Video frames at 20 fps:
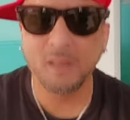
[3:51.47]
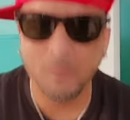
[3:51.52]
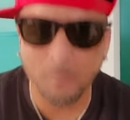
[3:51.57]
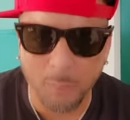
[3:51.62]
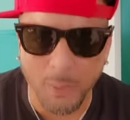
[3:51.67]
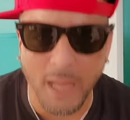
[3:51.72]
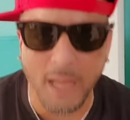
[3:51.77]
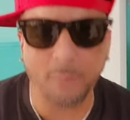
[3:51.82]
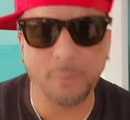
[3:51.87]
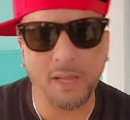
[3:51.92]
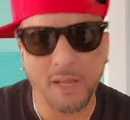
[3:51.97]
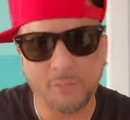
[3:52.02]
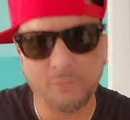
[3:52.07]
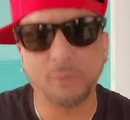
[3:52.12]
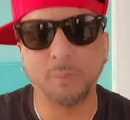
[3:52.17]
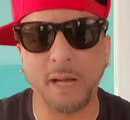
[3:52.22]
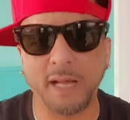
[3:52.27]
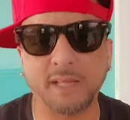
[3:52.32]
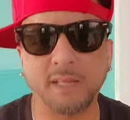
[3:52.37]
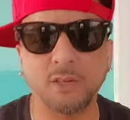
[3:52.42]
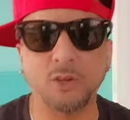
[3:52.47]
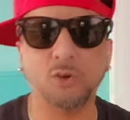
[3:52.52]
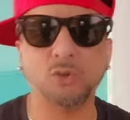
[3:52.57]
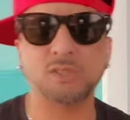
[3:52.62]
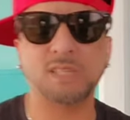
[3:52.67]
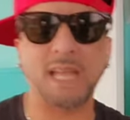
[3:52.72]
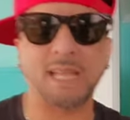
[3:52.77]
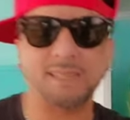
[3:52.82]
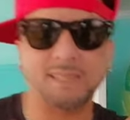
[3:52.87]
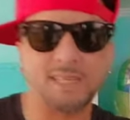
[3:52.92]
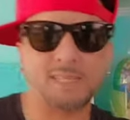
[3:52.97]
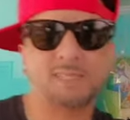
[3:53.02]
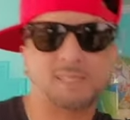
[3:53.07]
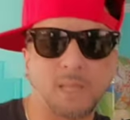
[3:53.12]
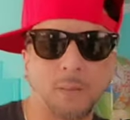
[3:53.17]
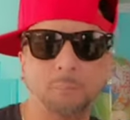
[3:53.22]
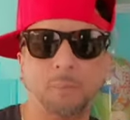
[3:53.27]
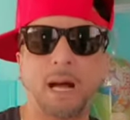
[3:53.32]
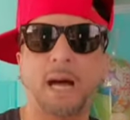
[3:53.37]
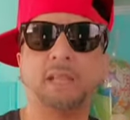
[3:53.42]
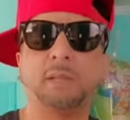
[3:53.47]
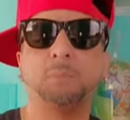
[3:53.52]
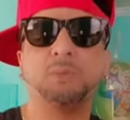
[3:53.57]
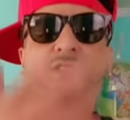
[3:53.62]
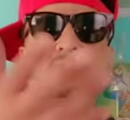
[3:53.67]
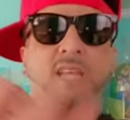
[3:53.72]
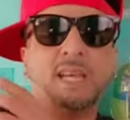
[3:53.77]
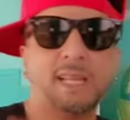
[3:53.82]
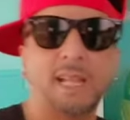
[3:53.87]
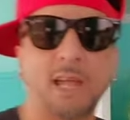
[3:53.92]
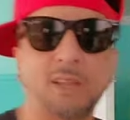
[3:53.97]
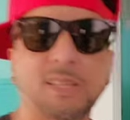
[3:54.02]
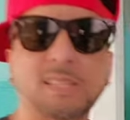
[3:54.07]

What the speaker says: Pop, everybody knows that. There's somebody. But check it out.